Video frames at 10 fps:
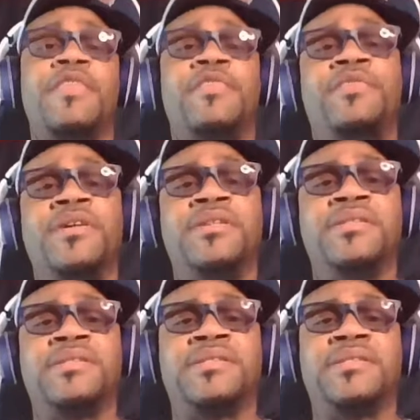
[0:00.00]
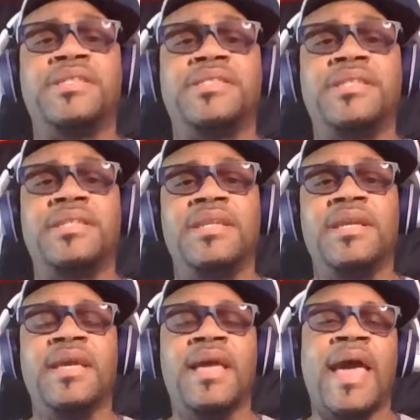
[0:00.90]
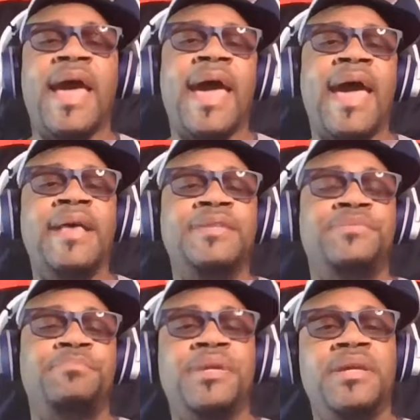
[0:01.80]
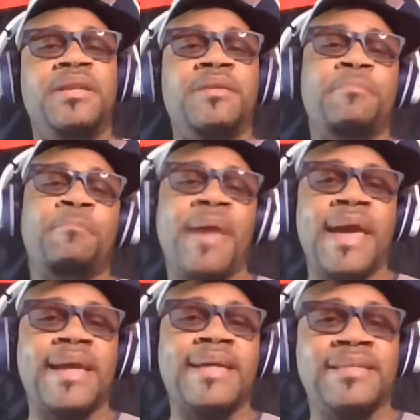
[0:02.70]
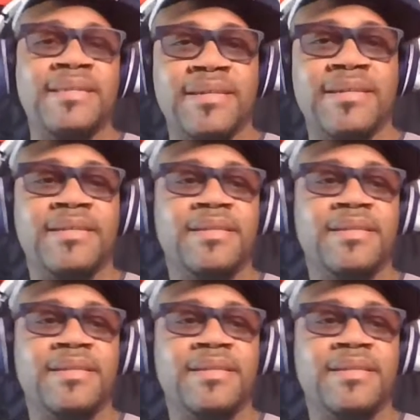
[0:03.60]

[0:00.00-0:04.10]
the decision has been made.